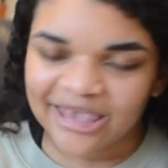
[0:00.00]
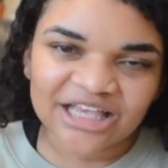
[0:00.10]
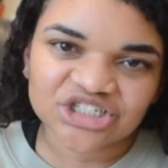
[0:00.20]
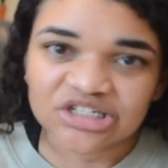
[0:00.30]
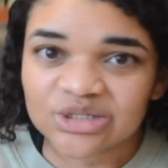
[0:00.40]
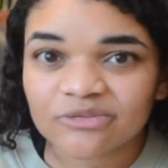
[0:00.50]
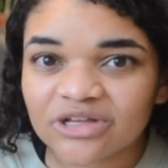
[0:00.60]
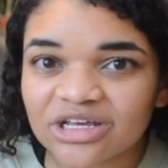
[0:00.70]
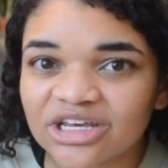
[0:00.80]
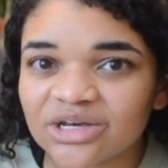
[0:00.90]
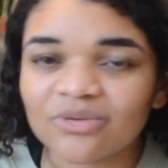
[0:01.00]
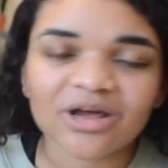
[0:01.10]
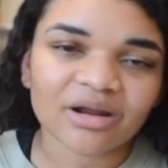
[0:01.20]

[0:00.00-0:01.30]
It's just really cute, and